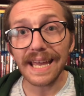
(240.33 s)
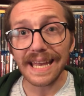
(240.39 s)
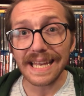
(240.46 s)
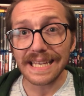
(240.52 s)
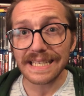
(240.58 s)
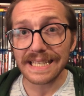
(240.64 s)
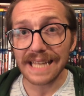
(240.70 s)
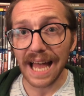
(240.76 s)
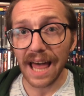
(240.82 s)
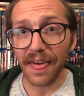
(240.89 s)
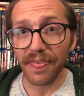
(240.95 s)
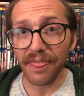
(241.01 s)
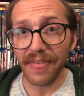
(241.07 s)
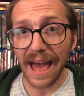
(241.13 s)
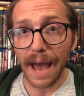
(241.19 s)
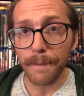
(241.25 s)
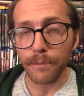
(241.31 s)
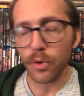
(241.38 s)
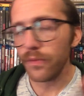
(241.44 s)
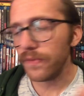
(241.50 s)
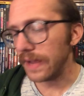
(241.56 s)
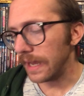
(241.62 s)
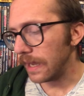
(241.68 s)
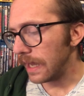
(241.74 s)
is not that
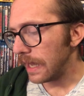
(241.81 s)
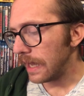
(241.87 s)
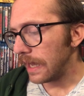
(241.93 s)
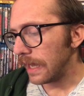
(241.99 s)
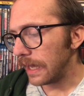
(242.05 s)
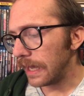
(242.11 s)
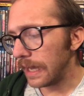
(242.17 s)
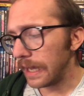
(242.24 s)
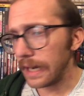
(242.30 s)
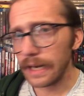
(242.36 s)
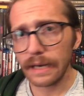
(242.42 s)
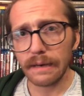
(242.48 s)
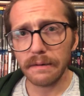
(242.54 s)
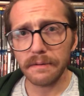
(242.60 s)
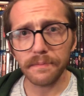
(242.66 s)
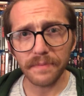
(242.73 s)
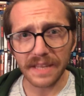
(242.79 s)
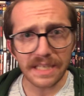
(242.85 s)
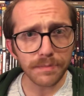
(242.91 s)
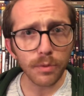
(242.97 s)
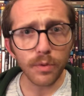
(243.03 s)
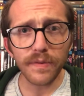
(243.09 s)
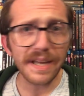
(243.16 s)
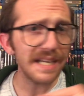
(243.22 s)
movie, and this
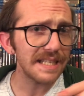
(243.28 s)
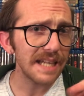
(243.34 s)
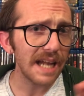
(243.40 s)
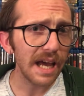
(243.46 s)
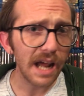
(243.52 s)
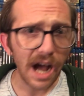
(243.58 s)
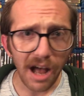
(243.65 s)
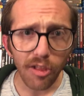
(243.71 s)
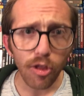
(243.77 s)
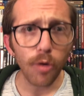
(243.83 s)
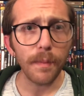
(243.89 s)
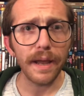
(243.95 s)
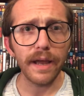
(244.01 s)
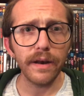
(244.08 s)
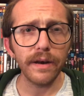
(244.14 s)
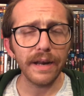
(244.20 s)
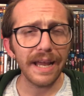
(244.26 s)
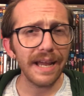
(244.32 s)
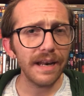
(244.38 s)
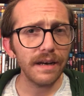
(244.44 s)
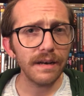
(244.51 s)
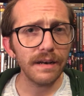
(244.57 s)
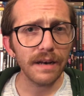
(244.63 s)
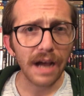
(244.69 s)
movie is not Hollow Man,
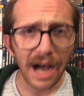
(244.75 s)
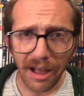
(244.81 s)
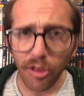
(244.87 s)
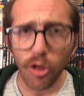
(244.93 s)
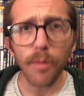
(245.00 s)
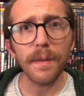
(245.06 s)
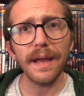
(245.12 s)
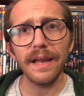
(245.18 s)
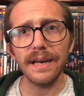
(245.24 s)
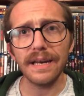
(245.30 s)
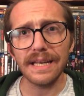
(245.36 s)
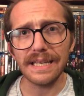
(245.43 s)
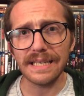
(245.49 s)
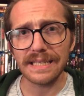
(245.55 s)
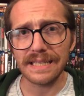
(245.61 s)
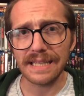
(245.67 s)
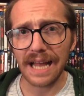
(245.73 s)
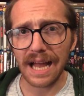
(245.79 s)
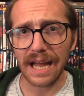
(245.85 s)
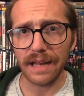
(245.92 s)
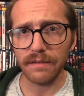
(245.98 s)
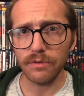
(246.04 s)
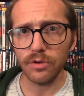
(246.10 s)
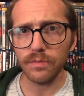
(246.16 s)
and Hollow Man is
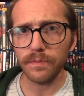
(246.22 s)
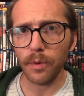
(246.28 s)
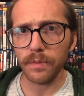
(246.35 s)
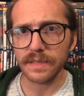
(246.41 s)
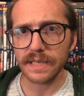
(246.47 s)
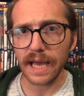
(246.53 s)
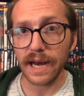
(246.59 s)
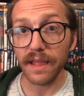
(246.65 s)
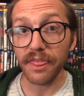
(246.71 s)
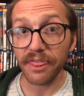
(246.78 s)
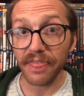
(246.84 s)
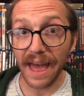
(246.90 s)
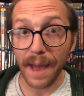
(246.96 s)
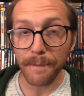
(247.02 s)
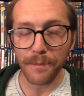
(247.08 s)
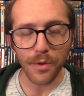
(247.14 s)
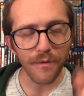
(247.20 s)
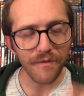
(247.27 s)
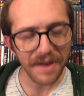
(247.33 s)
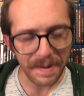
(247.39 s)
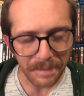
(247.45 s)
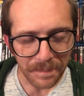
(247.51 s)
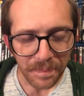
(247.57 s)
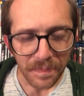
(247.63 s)
not, almost had it, that
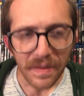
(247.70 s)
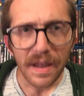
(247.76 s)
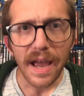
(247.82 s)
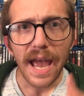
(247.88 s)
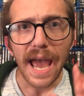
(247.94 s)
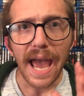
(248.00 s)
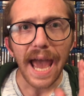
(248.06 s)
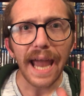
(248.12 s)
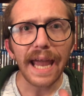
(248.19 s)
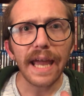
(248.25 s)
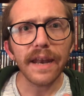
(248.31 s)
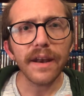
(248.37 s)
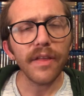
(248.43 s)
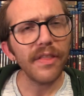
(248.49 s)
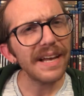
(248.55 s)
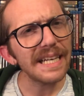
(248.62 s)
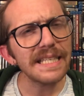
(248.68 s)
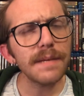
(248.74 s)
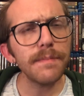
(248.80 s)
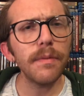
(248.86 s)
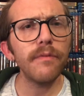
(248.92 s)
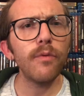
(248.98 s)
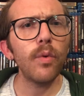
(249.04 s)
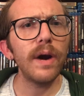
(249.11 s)
movie. And like I said
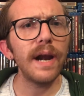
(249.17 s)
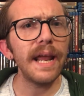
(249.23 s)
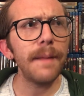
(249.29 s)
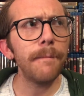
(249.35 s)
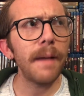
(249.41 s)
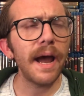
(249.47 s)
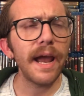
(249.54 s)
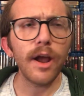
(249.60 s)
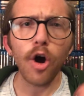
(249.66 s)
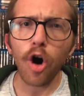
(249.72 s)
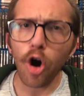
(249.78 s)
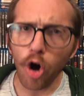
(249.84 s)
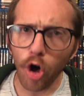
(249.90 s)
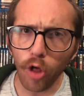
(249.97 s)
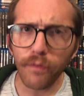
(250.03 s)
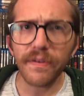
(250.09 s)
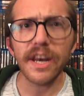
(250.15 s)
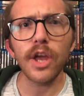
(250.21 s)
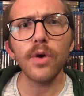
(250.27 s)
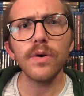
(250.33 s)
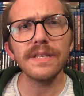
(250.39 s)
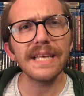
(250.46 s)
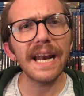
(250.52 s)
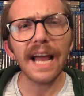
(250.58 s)
before in my haul video,
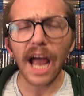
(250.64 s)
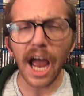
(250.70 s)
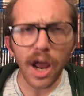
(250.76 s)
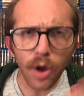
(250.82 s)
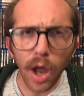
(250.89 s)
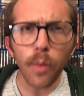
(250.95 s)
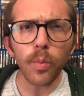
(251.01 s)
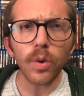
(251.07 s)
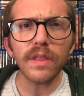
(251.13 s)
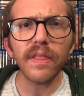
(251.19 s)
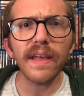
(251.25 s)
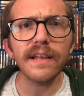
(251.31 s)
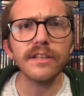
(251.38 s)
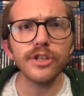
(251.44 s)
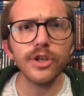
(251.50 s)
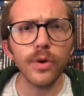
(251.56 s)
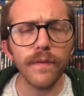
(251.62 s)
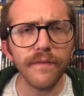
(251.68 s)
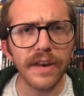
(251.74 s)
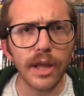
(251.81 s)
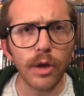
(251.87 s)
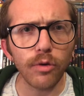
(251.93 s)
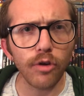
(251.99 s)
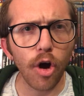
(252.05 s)
is that I would like to do a
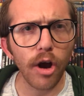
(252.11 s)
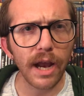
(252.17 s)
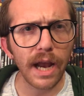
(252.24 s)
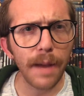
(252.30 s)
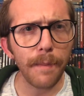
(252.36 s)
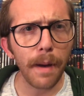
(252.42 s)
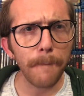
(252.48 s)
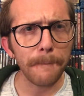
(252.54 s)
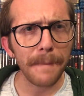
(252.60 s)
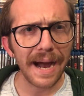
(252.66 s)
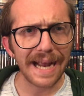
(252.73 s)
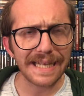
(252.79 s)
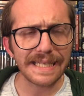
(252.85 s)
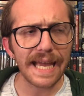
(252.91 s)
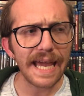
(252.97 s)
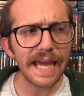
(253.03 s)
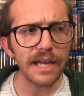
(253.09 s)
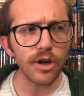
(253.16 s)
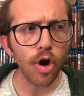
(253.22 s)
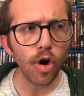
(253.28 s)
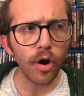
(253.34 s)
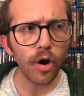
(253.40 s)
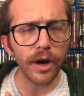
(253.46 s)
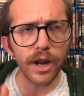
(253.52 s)
video talking about my take
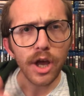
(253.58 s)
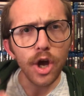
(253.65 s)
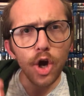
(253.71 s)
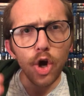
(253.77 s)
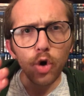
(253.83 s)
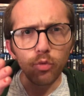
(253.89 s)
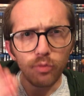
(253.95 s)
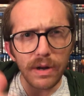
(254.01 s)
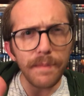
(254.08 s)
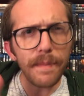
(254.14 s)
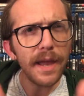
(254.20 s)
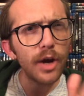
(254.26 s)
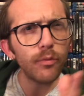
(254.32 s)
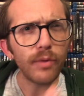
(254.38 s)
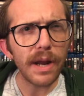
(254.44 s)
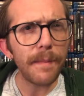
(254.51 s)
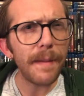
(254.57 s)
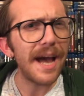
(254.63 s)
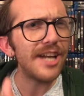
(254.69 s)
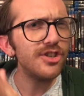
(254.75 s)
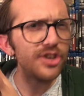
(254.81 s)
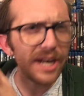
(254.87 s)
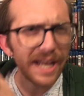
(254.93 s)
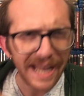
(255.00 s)
on remake,
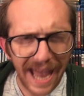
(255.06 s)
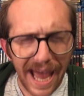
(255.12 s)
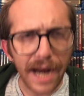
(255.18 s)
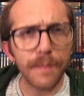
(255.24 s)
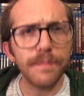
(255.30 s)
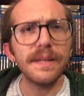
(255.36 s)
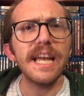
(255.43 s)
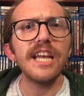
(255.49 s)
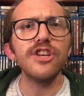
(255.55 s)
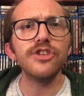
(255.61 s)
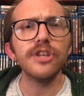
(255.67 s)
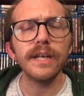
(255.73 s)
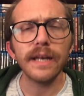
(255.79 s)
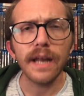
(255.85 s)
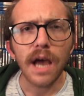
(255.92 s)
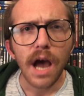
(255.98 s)
reimagining, adaptation,